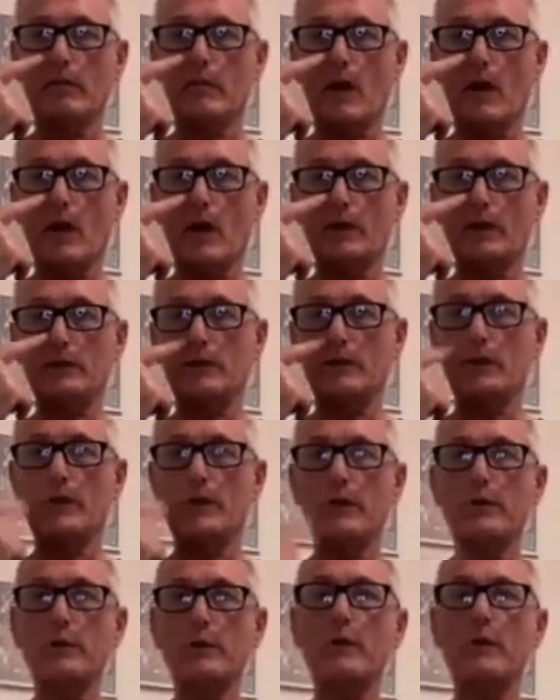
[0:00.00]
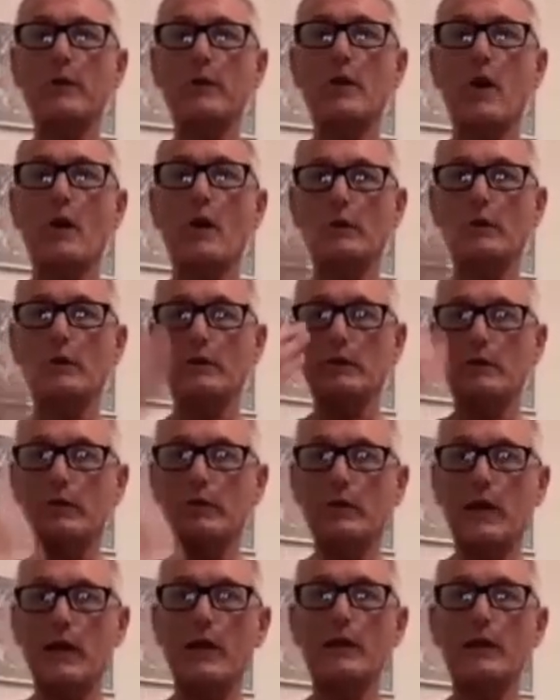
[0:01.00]
oxygen through the nose
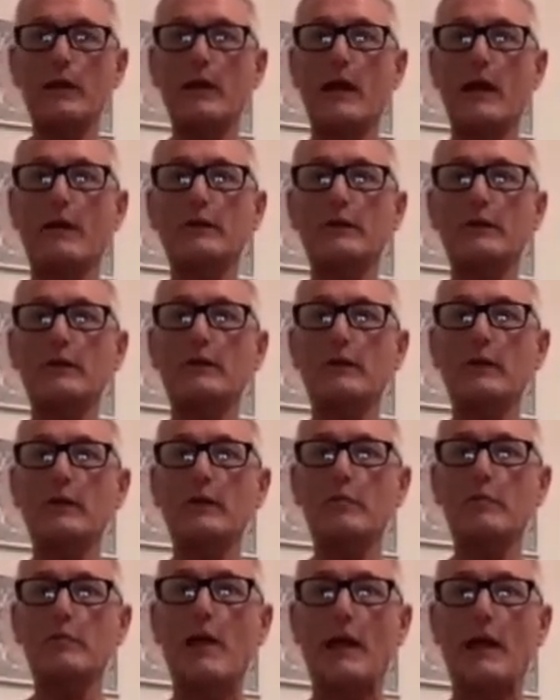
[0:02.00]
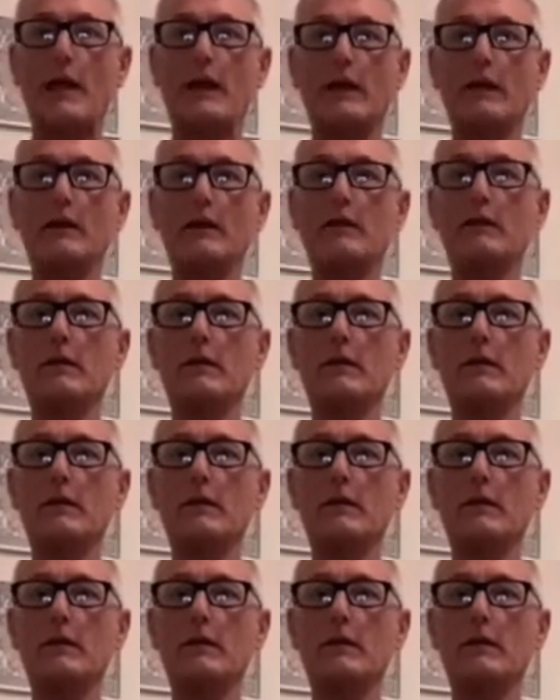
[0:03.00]
right down to the belly